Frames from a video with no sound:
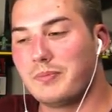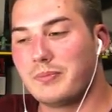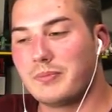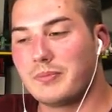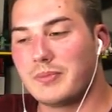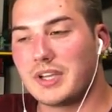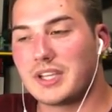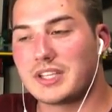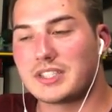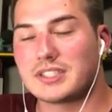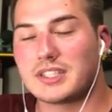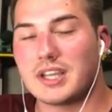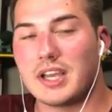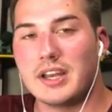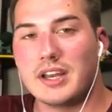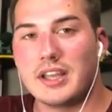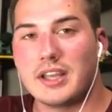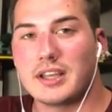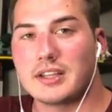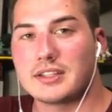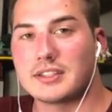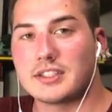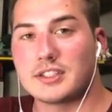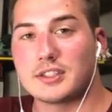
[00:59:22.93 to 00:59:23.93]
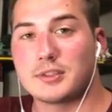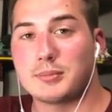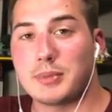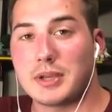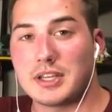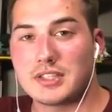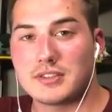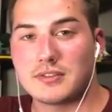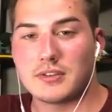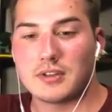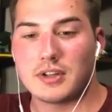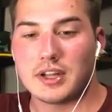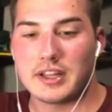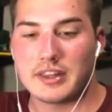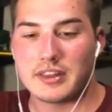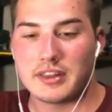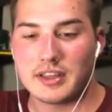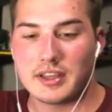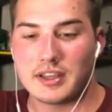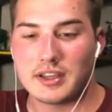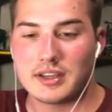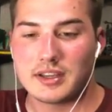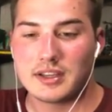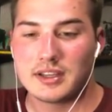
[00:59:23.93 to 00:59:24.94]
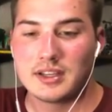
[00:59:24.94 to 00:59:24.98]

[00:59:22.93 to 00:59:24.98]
exciting and suspenseful, I think.